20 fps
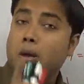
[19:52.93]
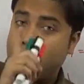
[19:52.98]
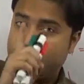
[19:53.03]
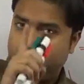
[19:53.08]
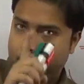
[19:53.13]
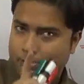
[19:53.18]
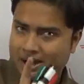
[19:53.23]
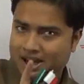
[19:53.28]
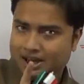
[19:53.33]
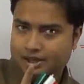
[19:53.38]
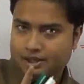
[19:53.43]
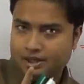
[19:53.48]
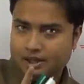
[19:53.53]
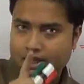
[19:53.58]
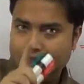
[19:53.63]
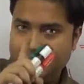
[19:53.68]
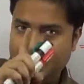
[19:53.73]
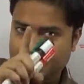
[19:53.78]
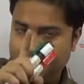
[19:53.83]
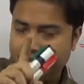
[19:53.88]

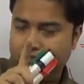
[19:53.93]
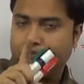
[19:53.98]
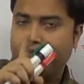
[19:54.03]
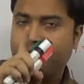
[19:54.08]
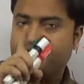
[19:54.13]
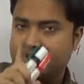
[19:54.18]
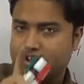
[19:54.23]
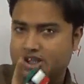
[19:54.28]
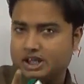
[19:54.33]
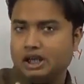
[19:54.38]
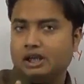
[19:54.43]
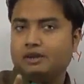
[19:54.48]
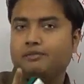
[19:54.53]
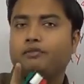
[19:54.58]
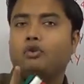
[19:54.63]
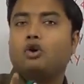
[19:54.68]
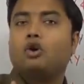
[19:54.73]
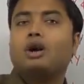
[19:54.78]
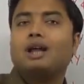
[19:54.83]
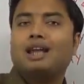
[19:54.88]
But if,
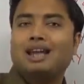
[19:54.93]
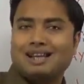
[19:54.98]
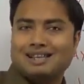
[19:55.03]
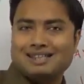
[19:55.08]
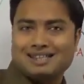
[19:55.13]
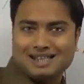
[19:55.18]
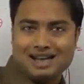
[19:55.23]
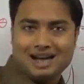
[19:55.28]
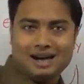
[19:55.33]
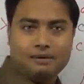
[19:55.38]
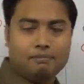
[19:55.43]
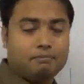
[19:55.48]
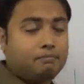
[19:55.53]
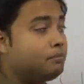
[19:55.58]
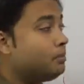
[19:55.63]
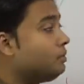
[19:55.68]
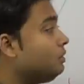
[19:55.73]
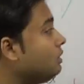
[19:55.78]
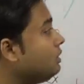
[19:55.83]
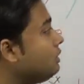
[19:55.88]
say for
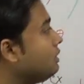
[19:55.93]
example,